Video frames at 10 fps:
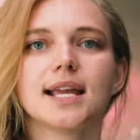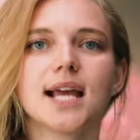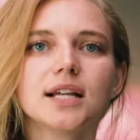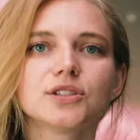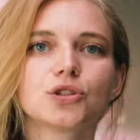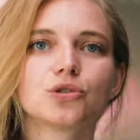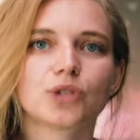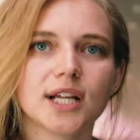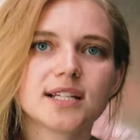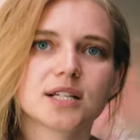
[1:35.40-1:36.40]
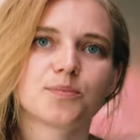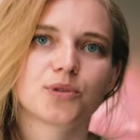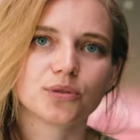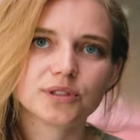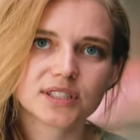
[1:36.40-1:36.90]
AI is great at
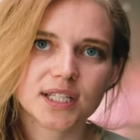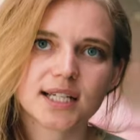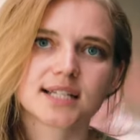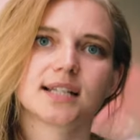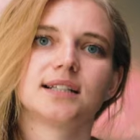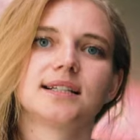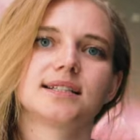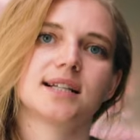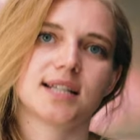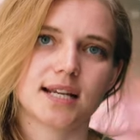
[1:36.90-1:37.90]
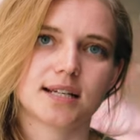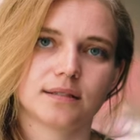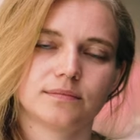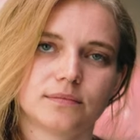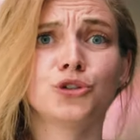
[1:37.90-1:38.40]
processing and analyzing data.
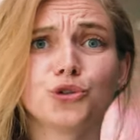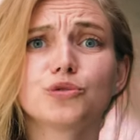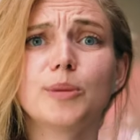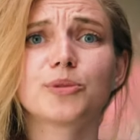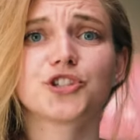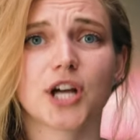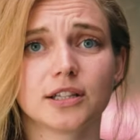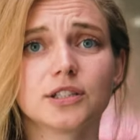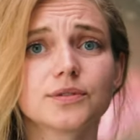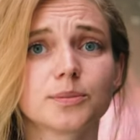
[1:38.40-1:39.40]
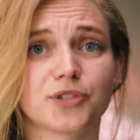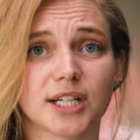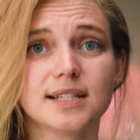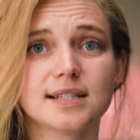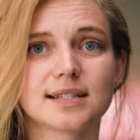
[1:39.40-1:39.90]
Do you remember Chandler from
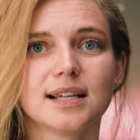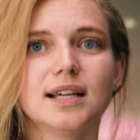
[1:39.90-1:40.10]
Friends?